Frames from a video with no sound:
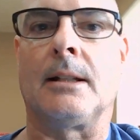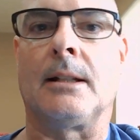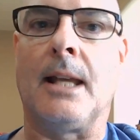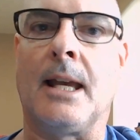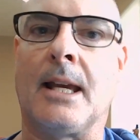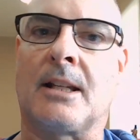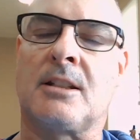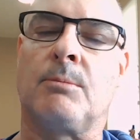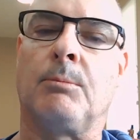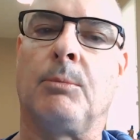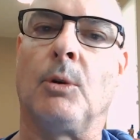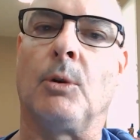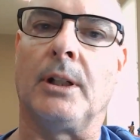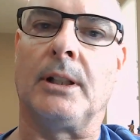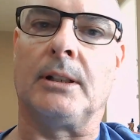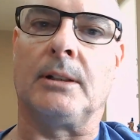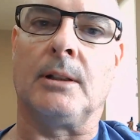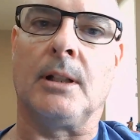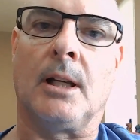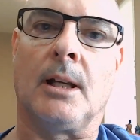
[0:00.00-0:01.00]

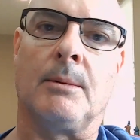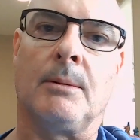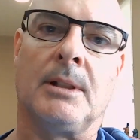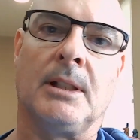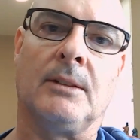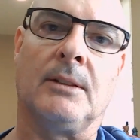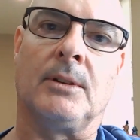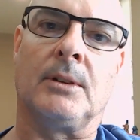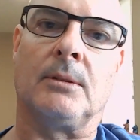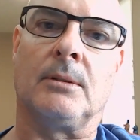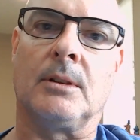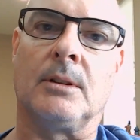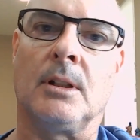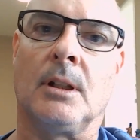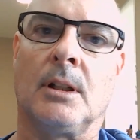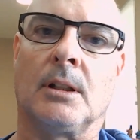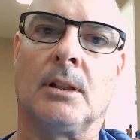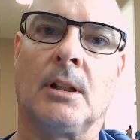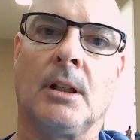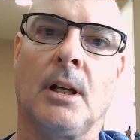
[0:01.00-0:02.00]
exploit even
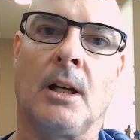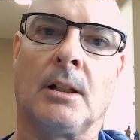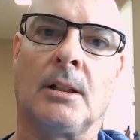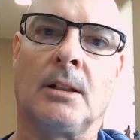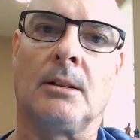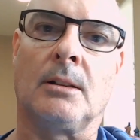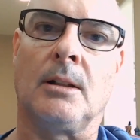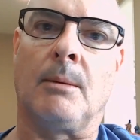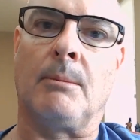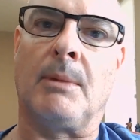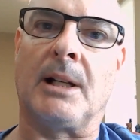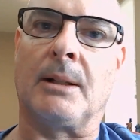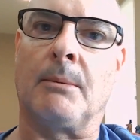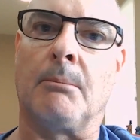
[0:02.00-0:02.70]
about